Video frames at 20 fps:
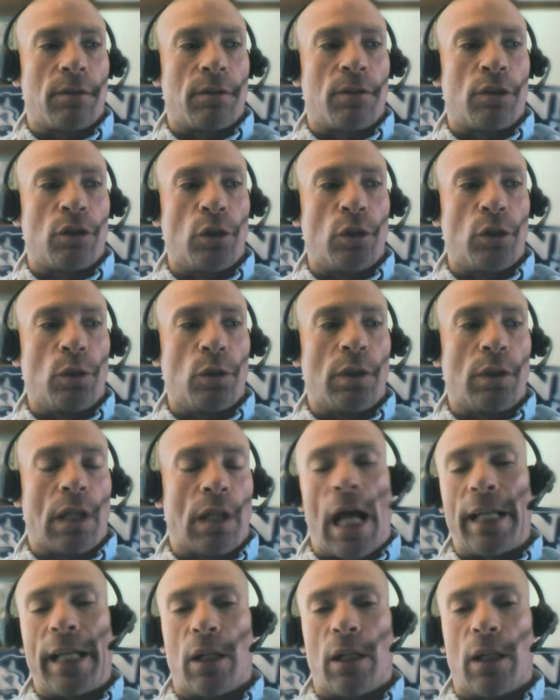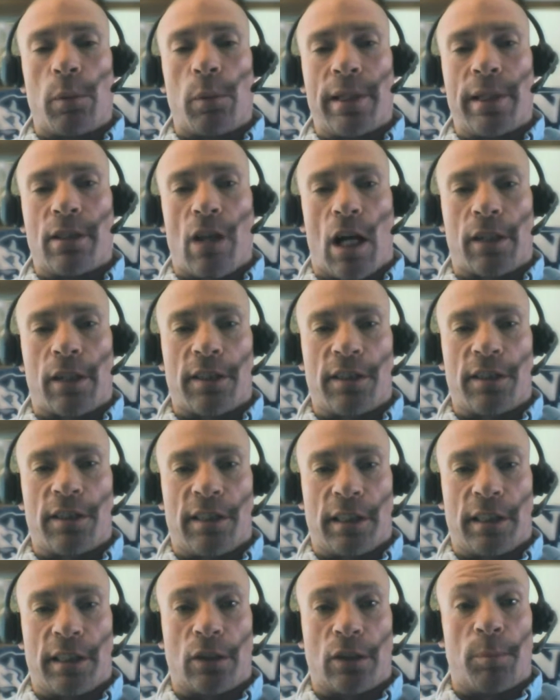to line up with the DOCSIS
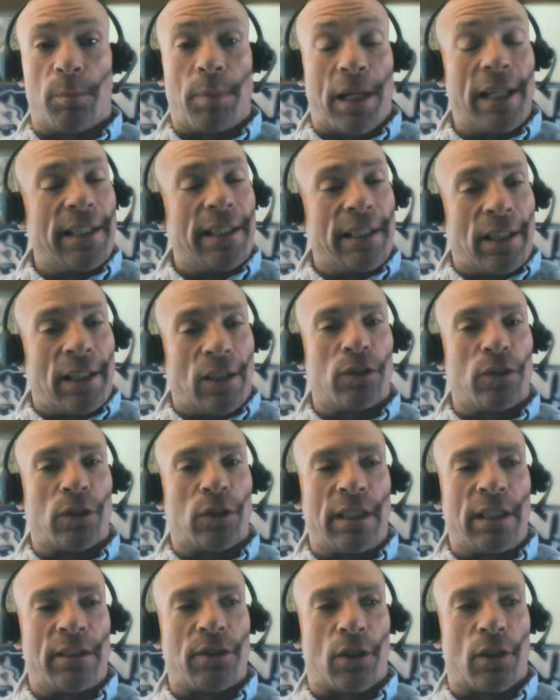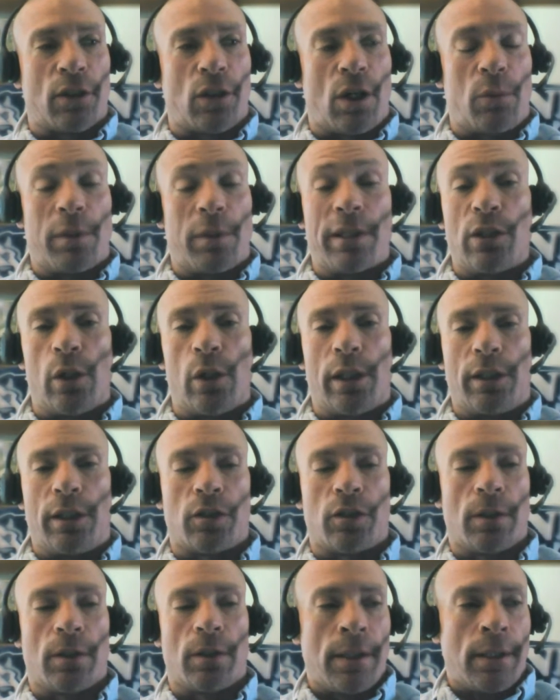signal, but they also can turn on with noise.
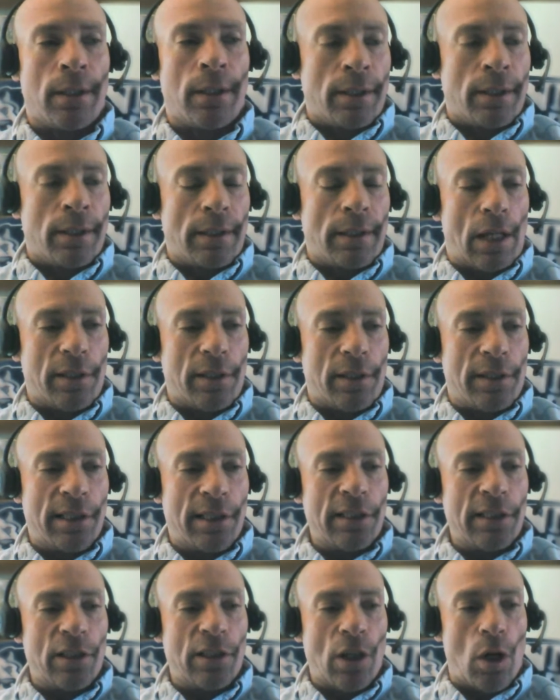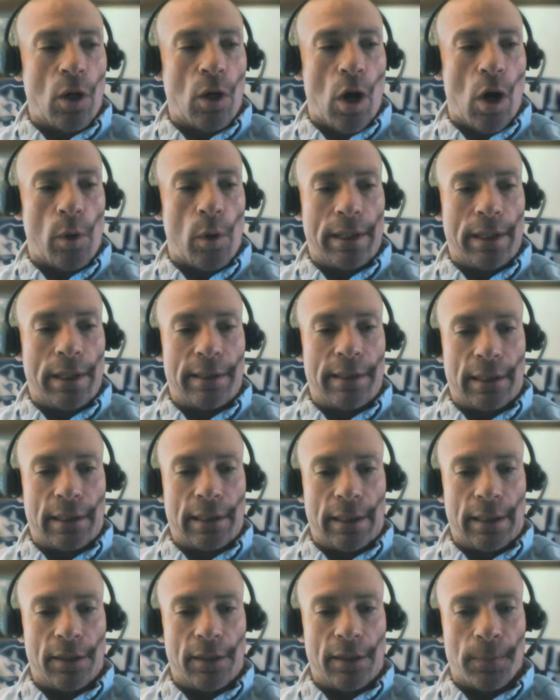Now the Cisco
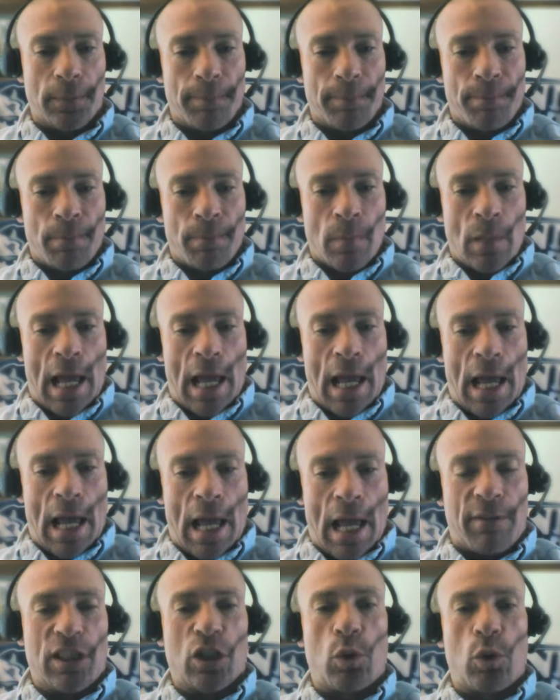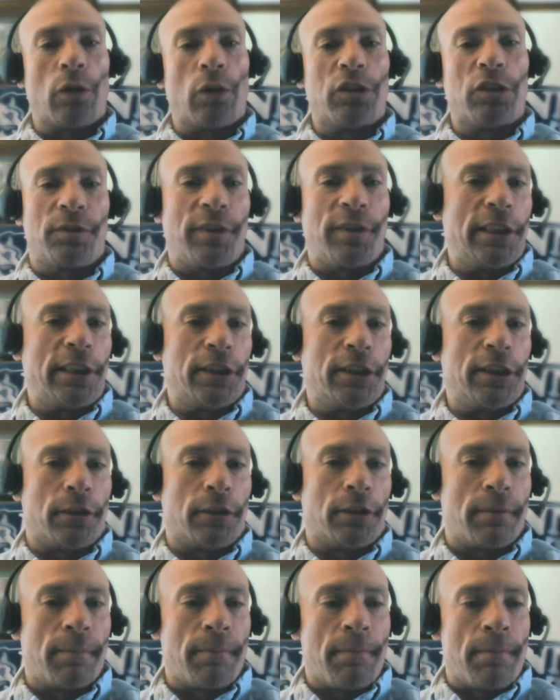ONTs have a squelch feature
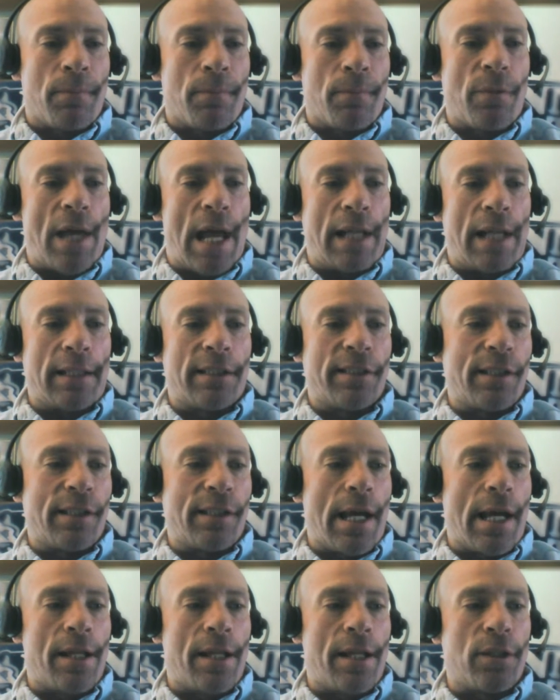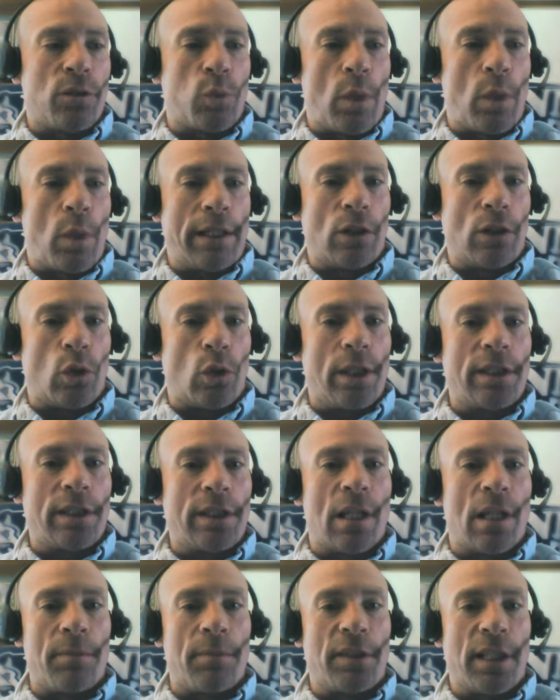that says when the noise
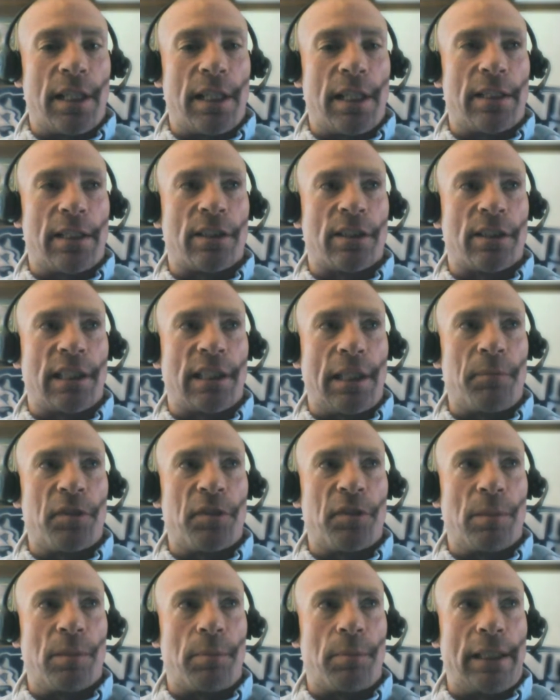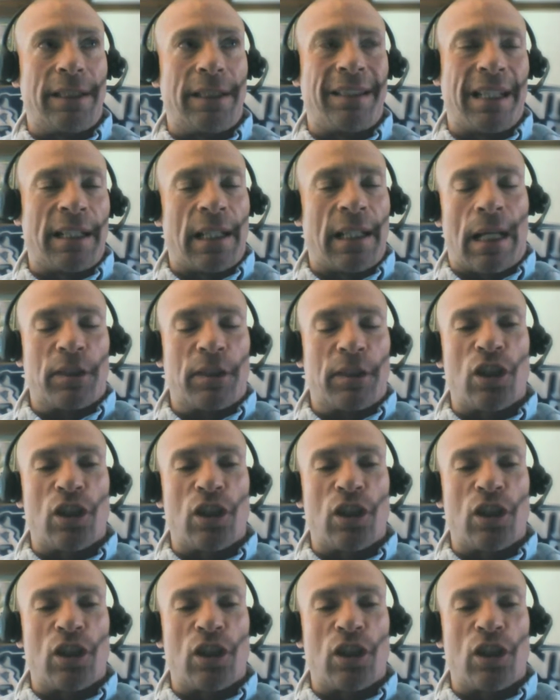comes in, it seems to be, I'm just